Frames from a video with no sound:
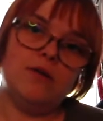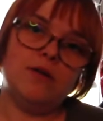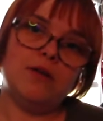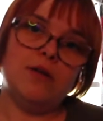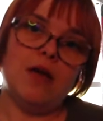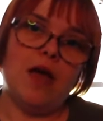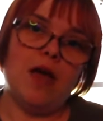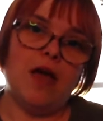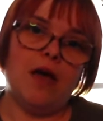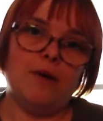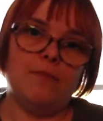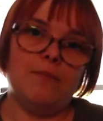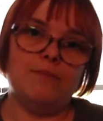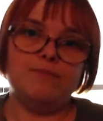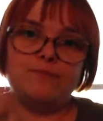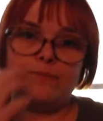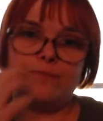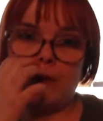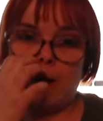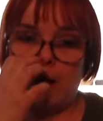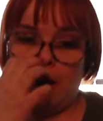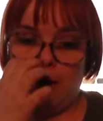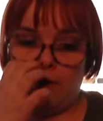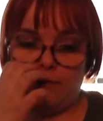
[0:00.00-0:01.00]
yeah,
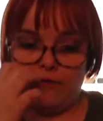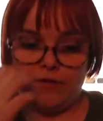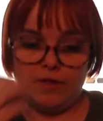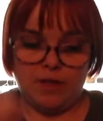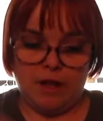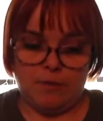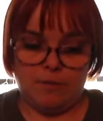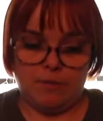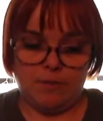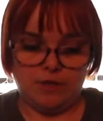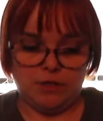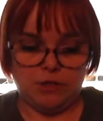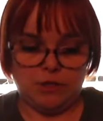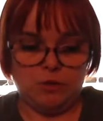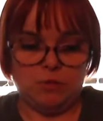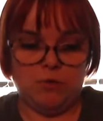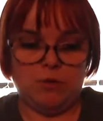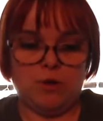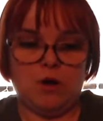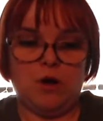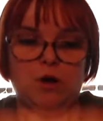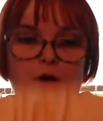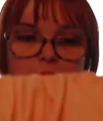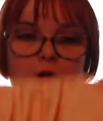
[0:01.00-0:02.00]
I think that'll be
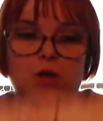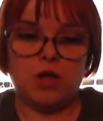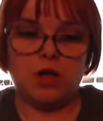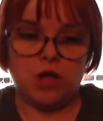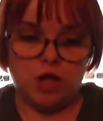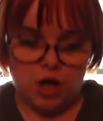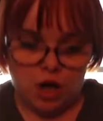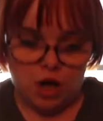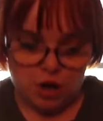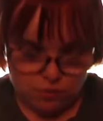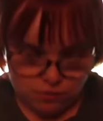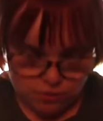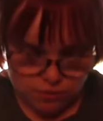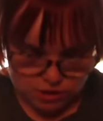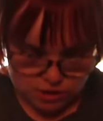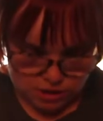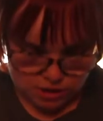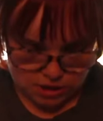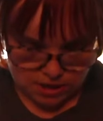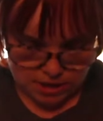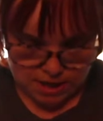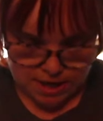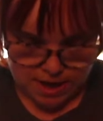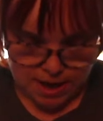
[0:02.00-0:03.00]
super cute.
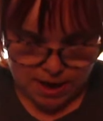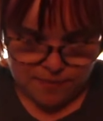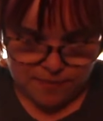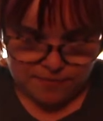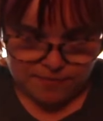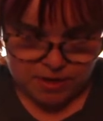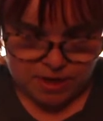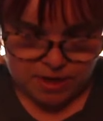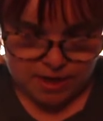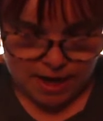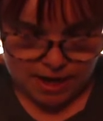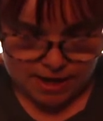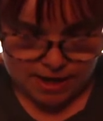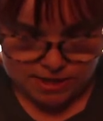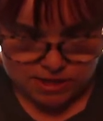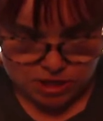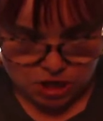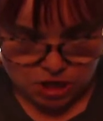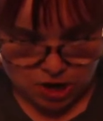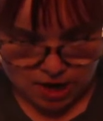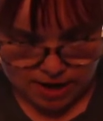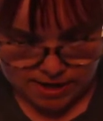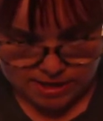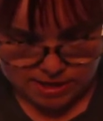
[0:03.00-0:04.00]
Next
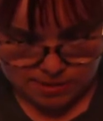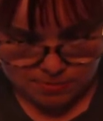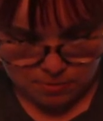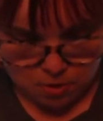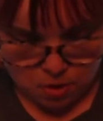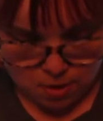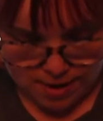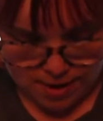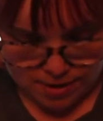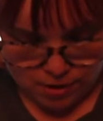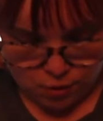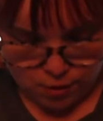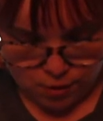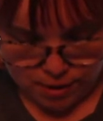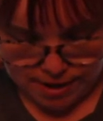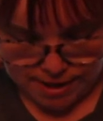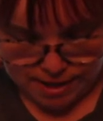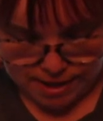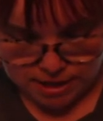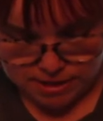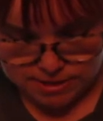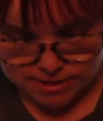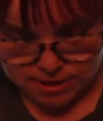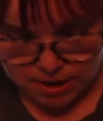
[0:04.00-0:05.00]
item I got
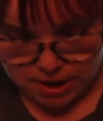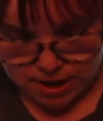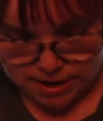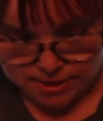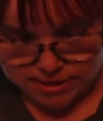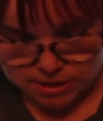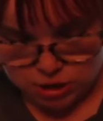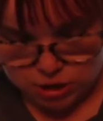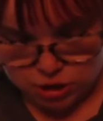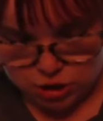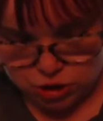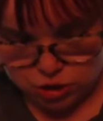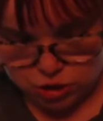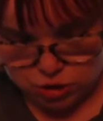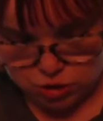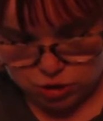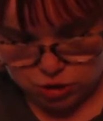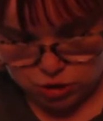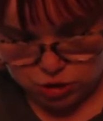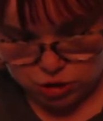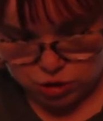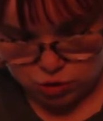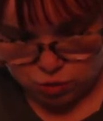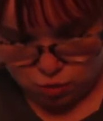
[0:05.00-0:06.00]
in a size
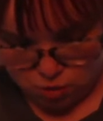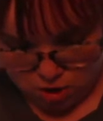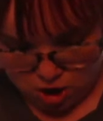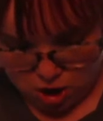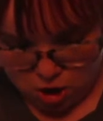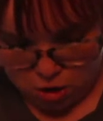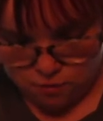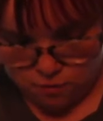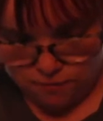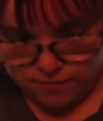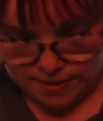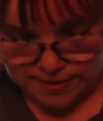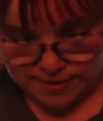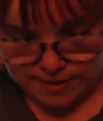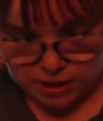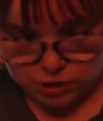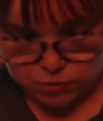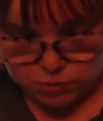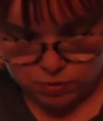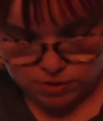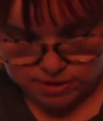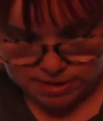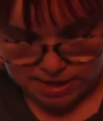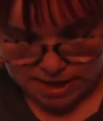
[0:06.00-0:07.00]
12, and
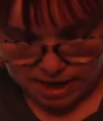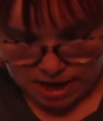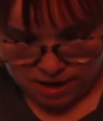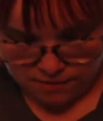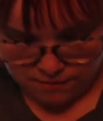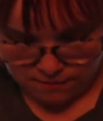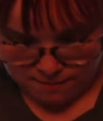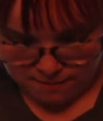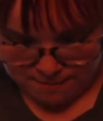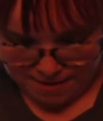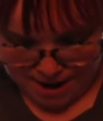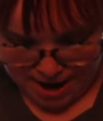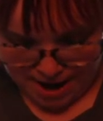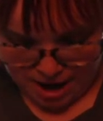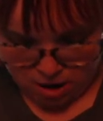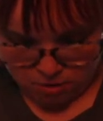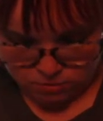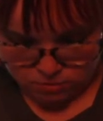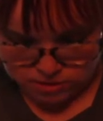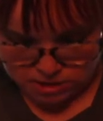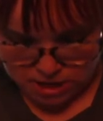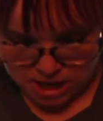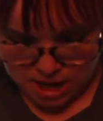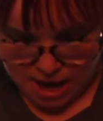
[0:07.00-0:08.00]
this was £11,
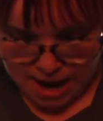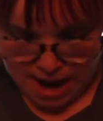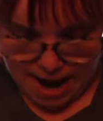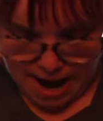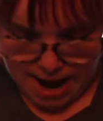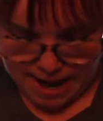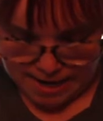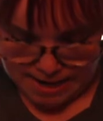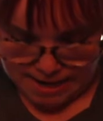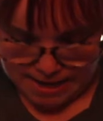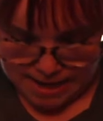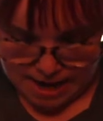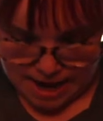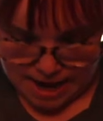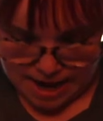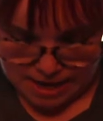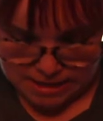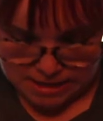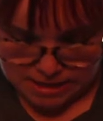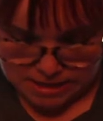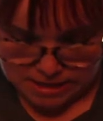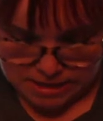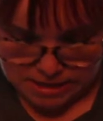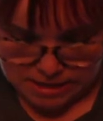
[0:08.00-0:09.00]
and
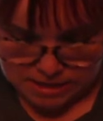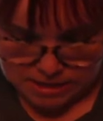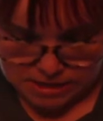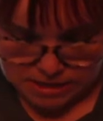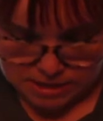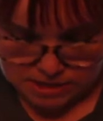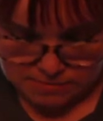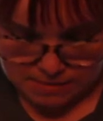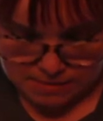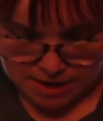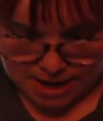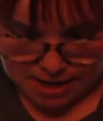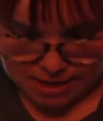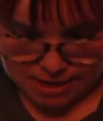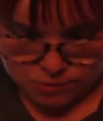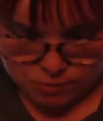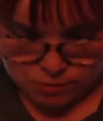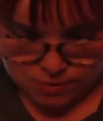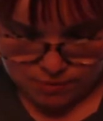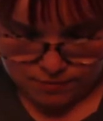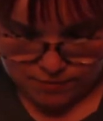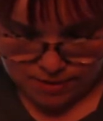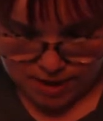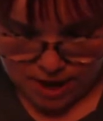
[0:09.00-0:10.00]
again, this is made
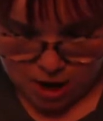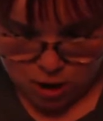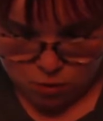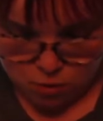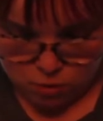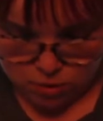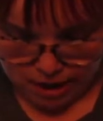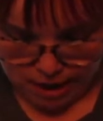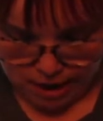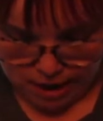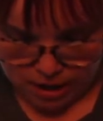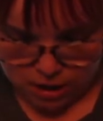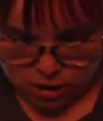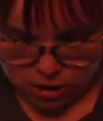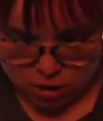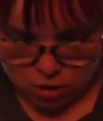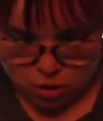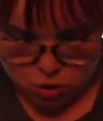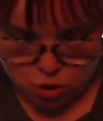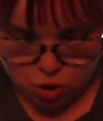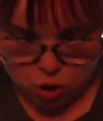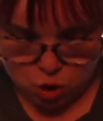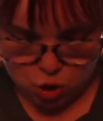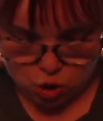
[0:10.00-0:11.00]
with their organic
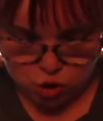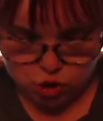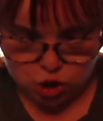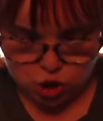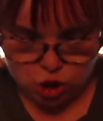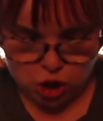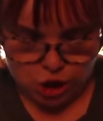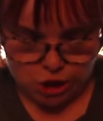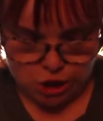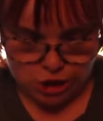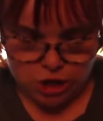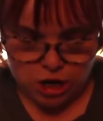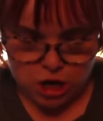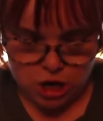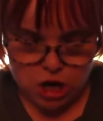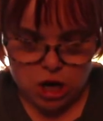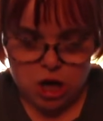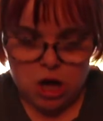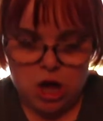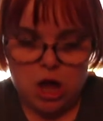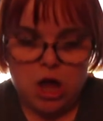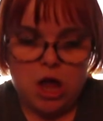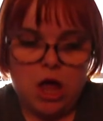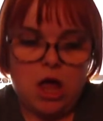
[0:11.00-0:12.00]
cotton.
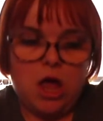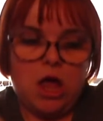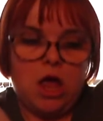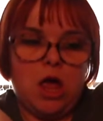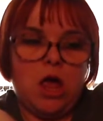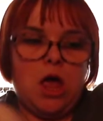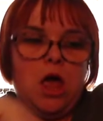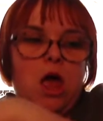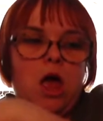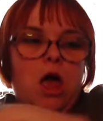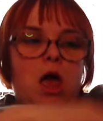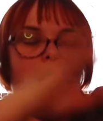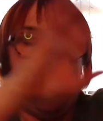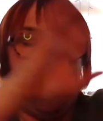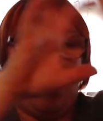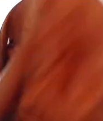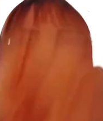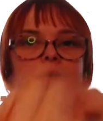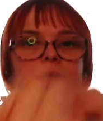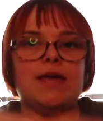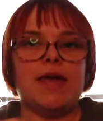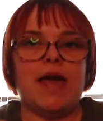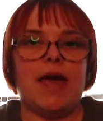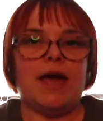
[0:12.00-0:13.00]

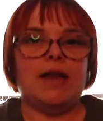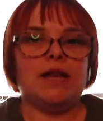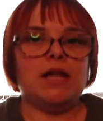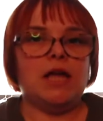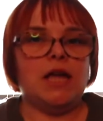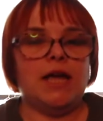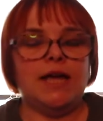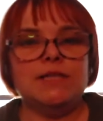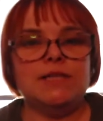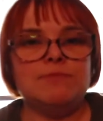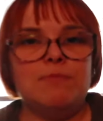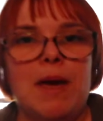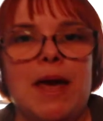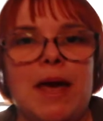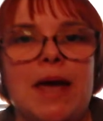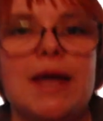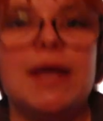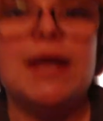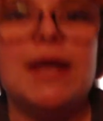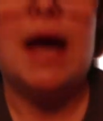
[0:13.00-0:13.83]
And again, it's pink,